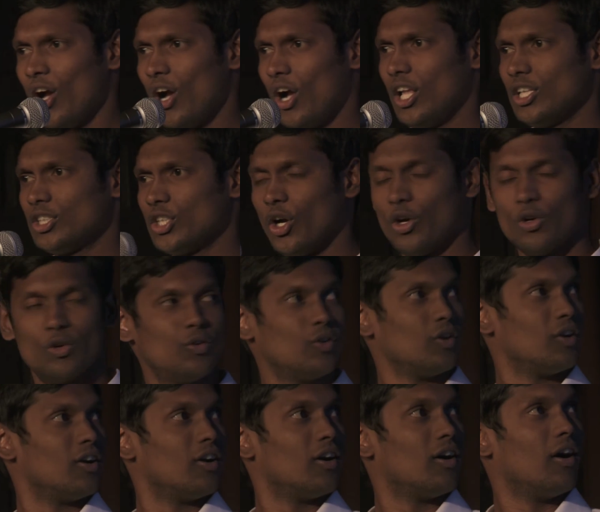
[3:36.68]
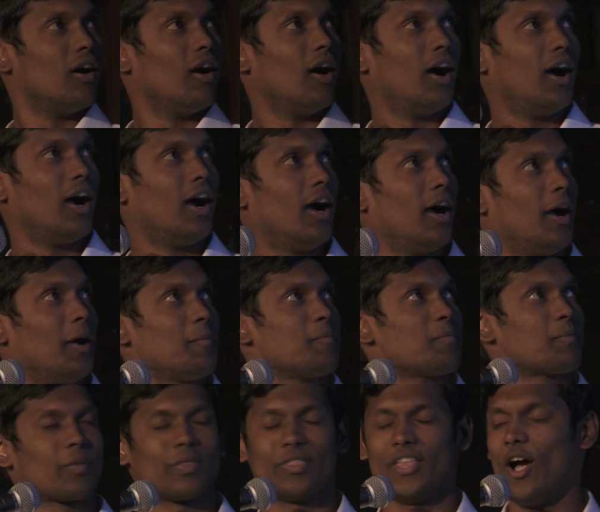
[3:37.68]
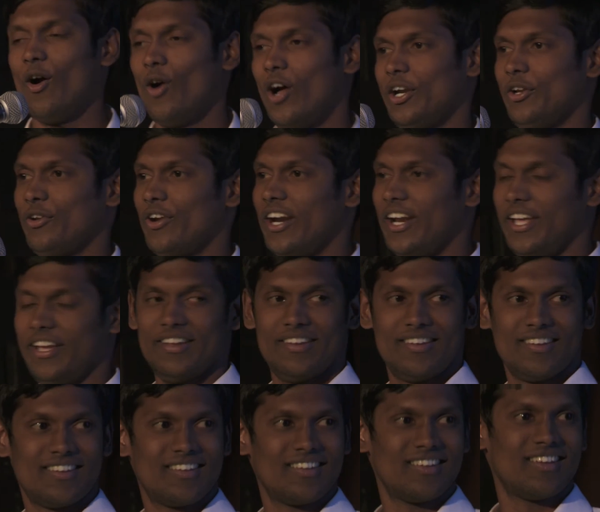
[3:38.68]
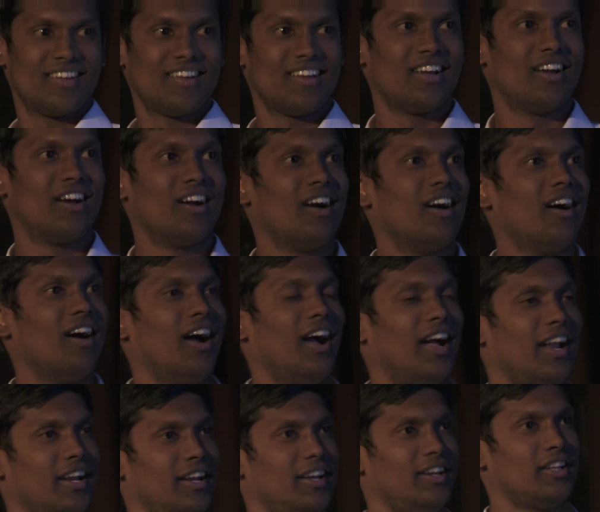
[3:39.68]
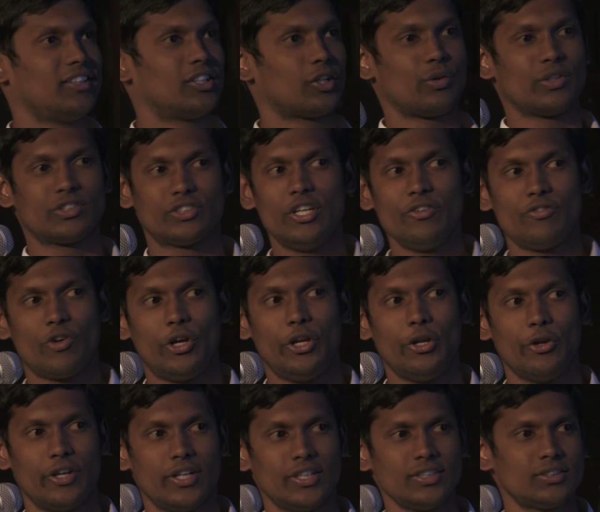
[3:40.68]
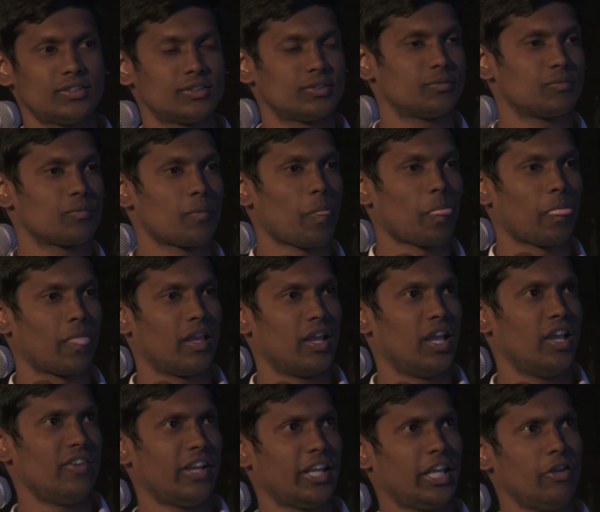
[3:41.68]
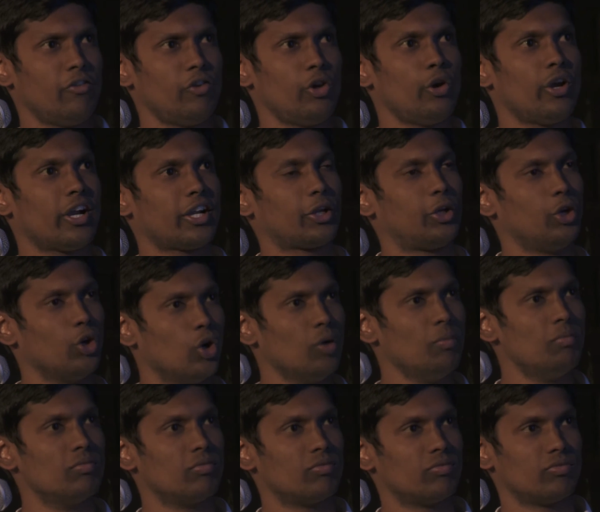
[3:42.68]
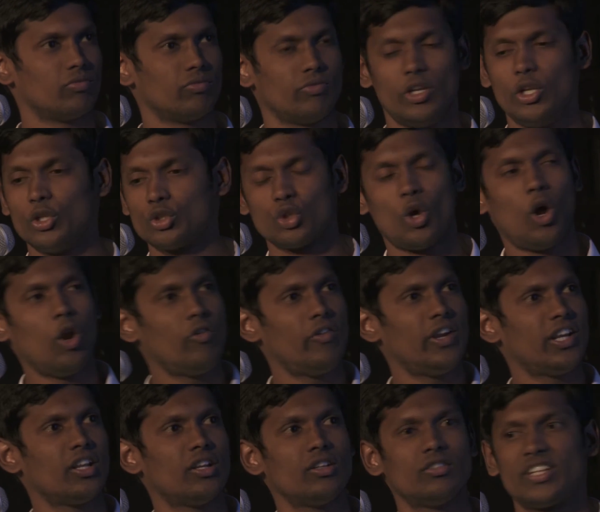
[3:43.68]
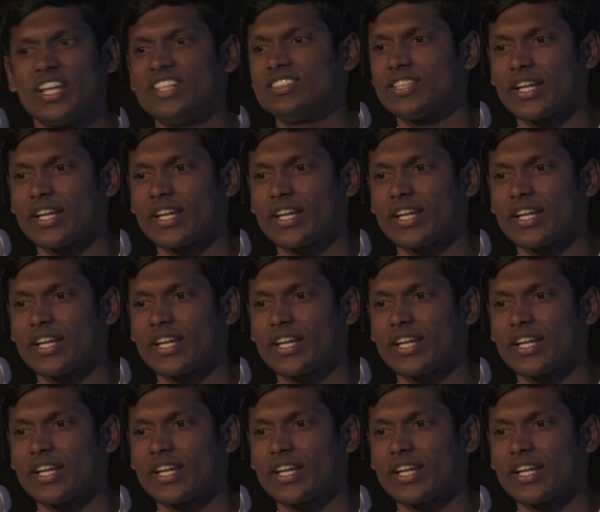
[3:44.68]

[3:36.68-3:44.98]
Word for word: Also, uh, now are you ready? And the question for you is, if I give you a cube, will you solve it in 10